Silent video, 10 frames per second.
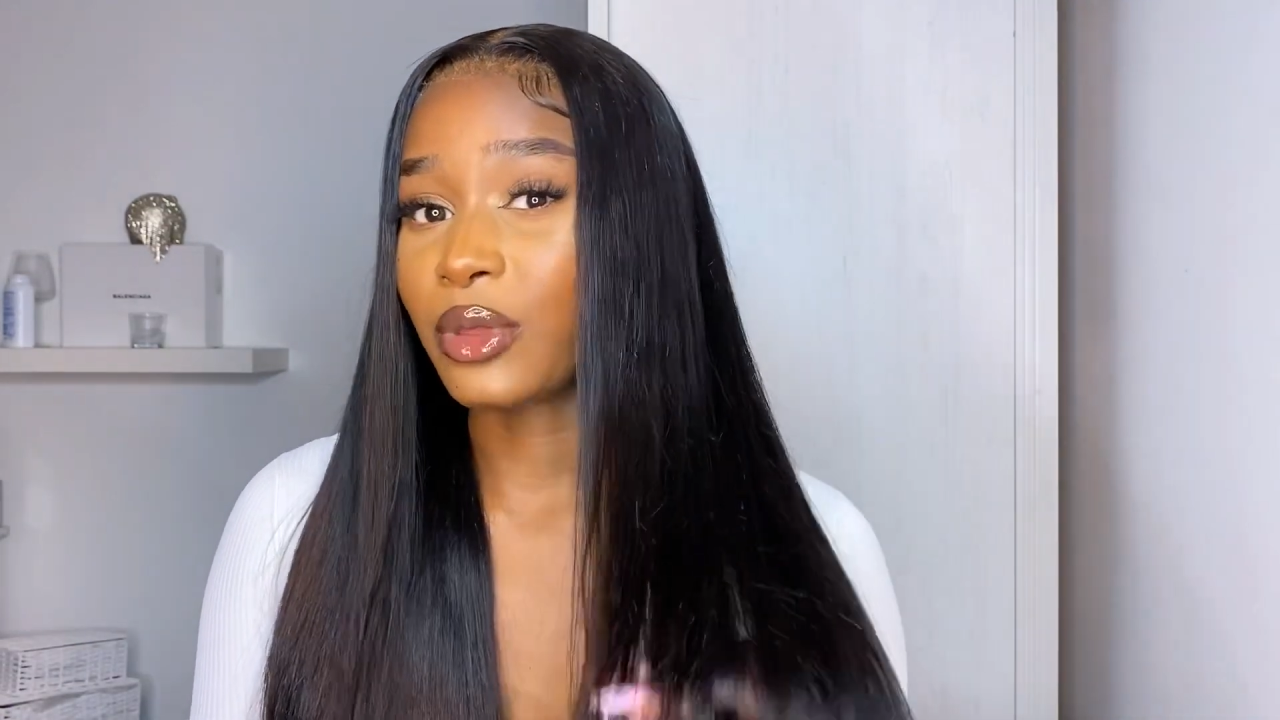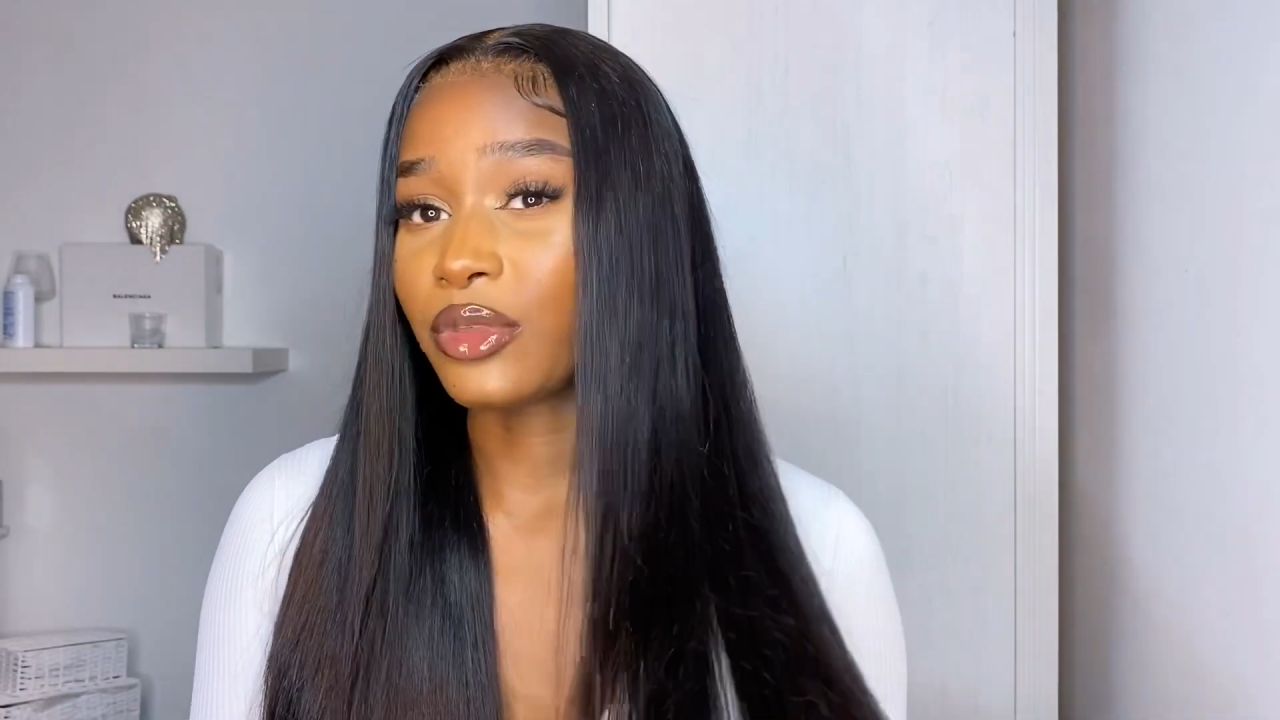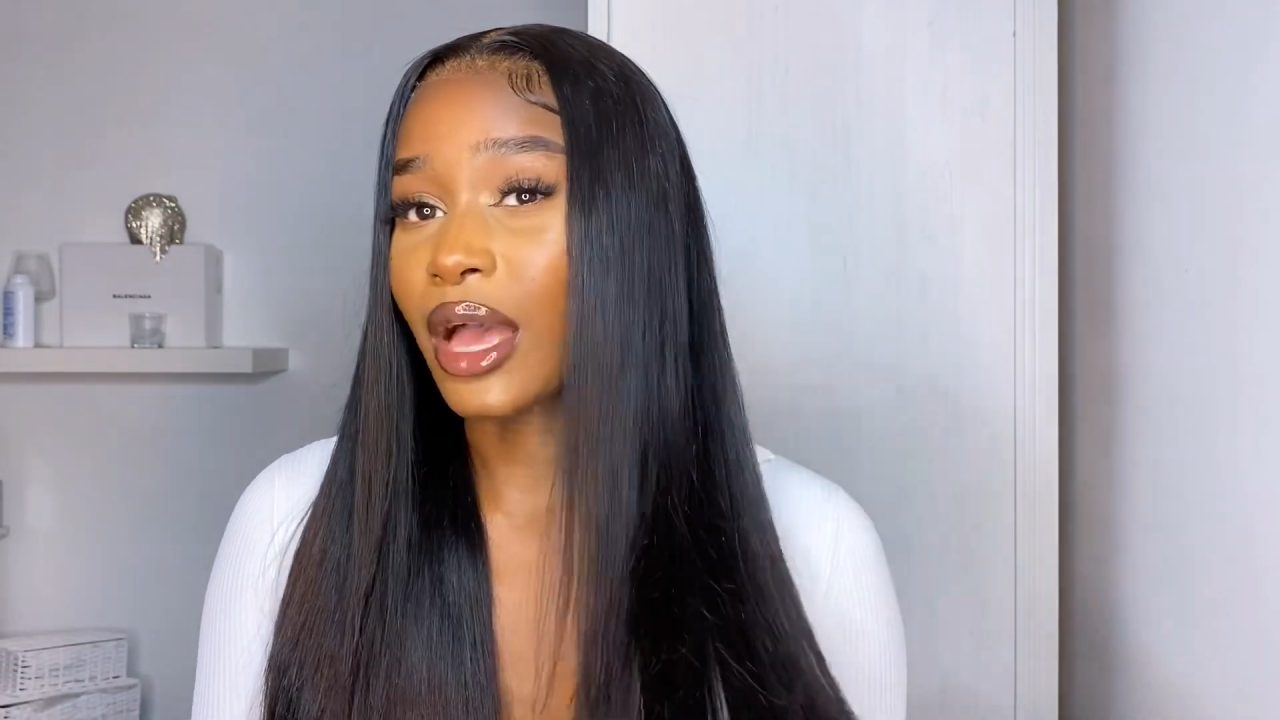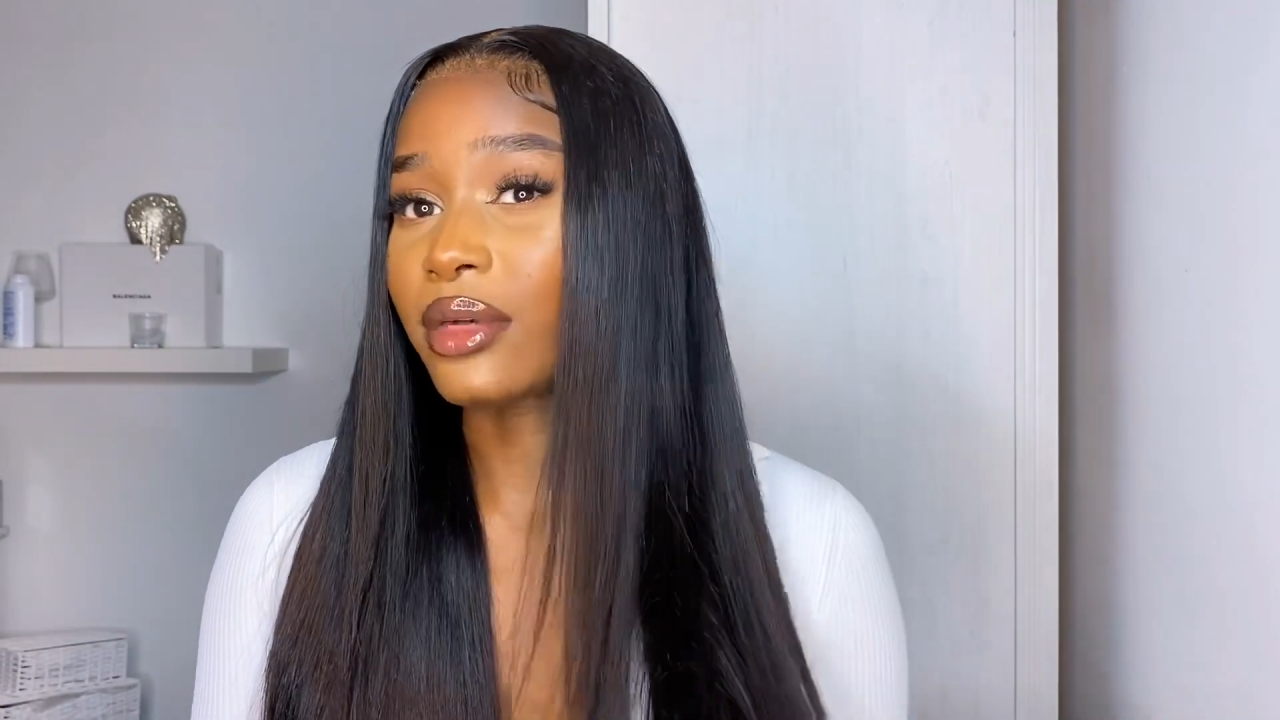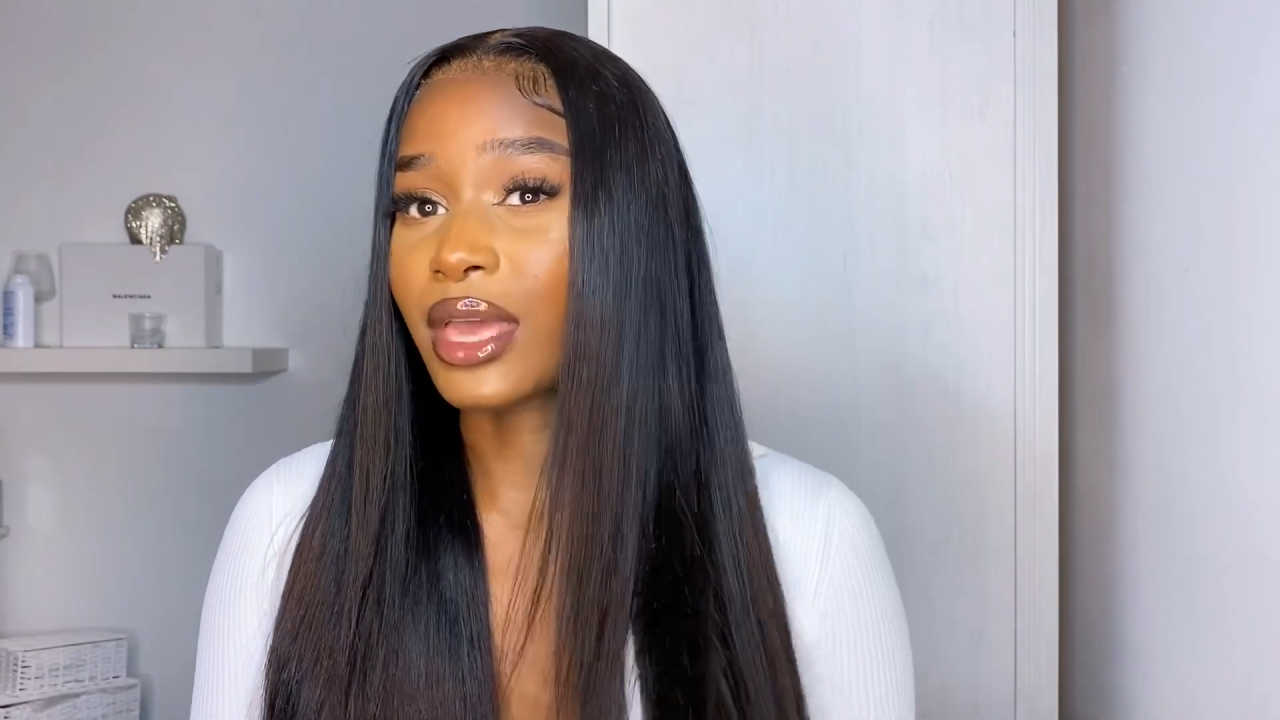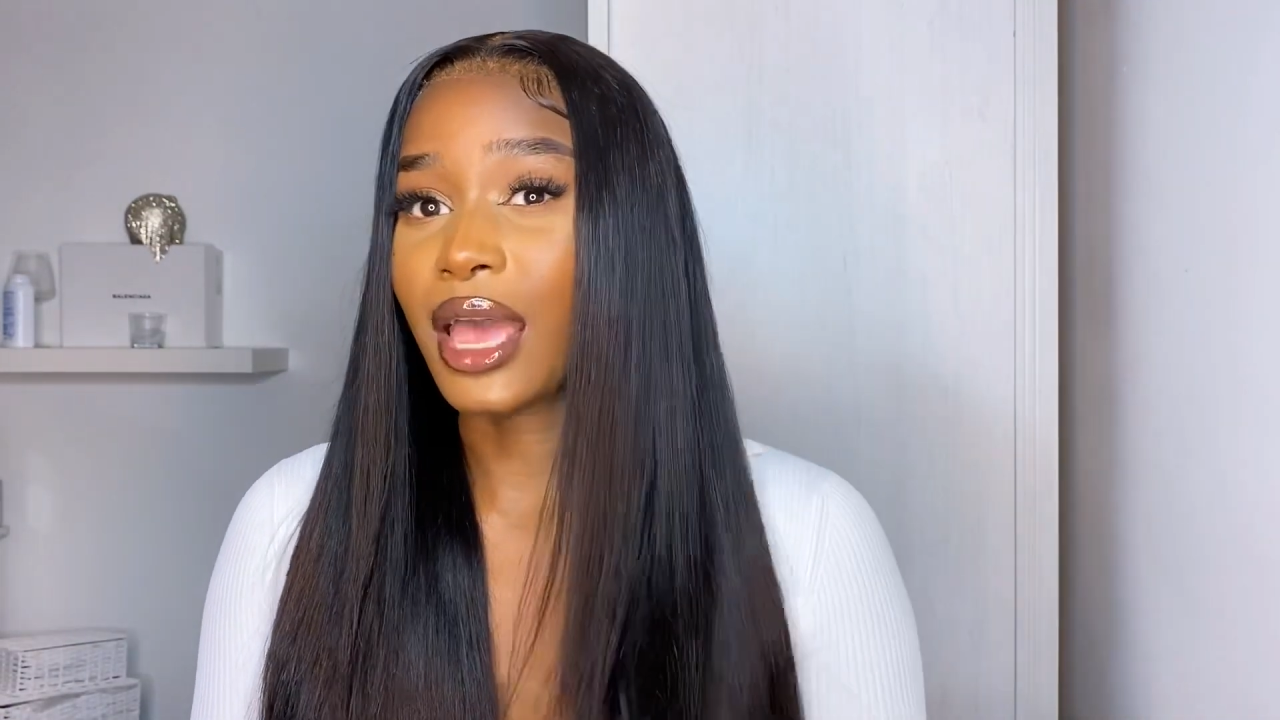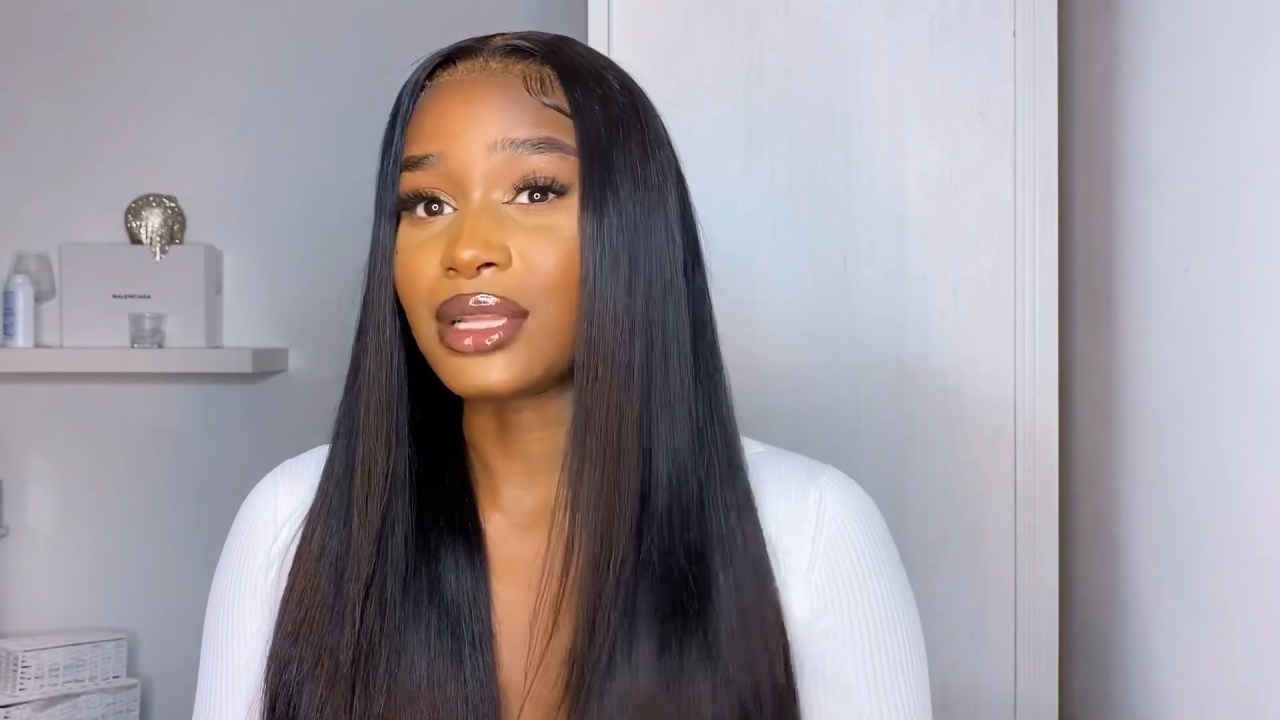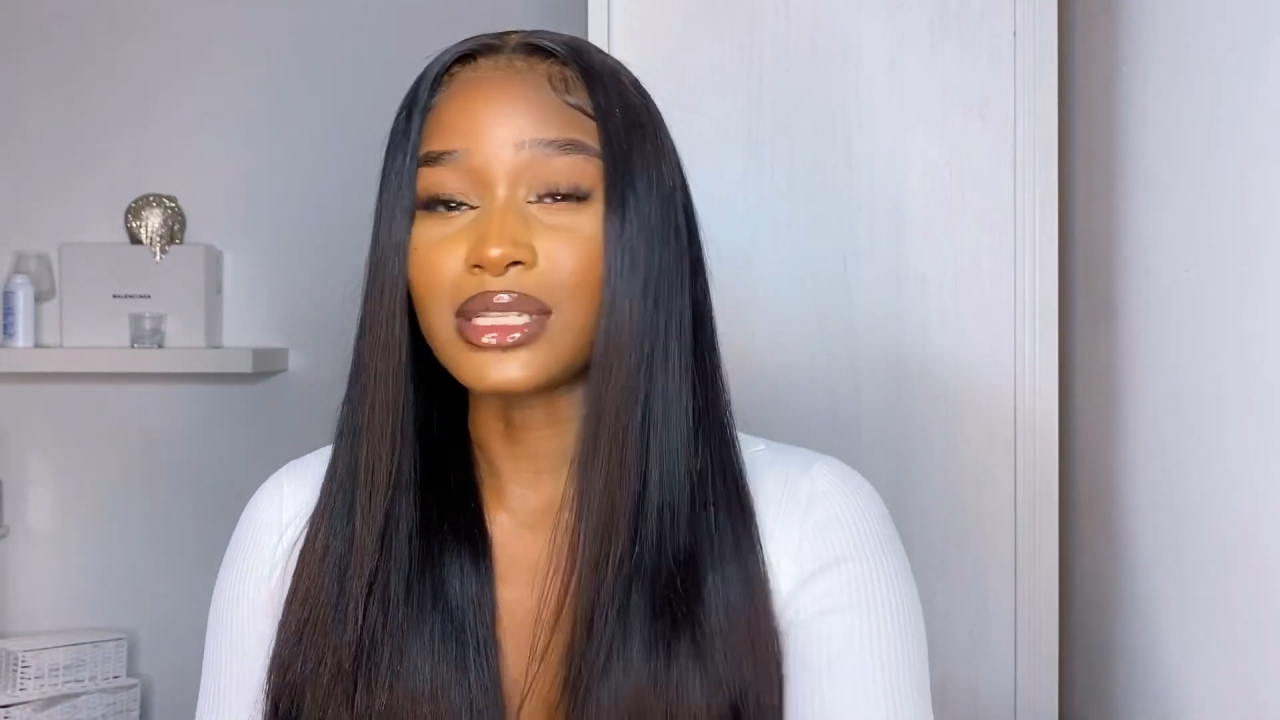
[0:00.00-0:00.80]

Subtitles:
with how the hair